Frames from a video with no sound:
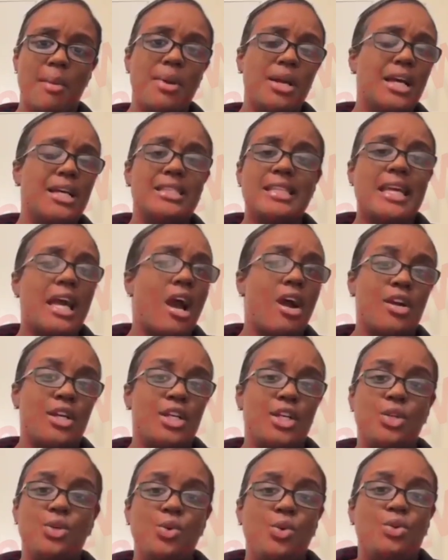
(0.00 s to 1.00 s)
Because they
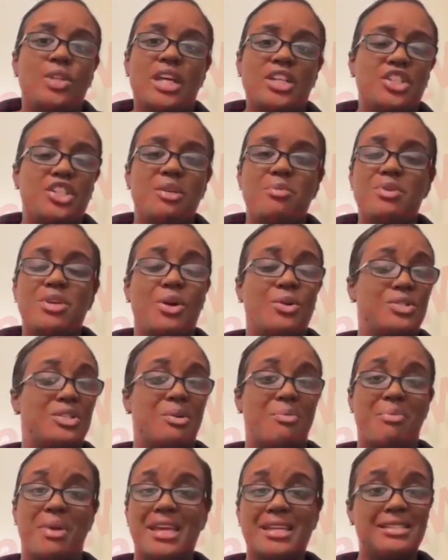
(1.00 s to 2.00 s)
already knew that she be on
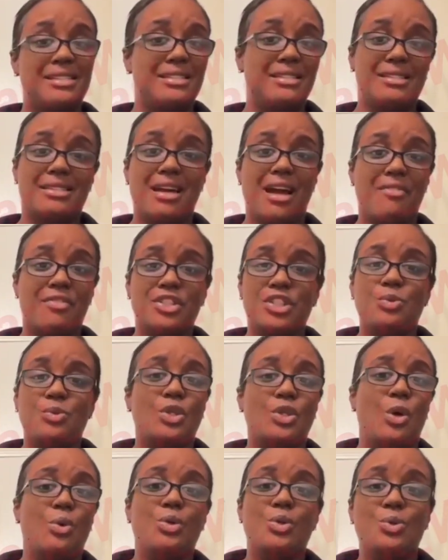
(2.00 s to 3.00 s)
some messy stuff and she
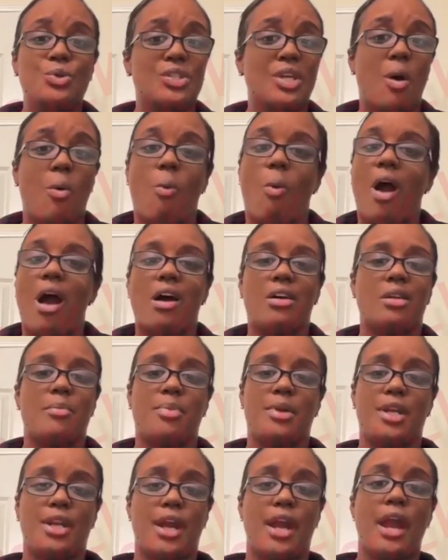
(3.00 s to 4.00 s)
was going to do something wild
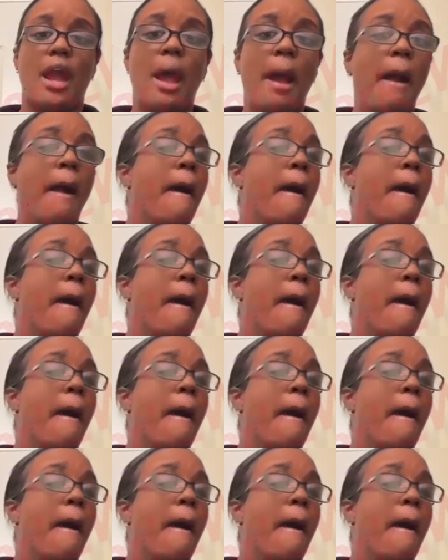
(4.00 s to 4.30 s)
up in there.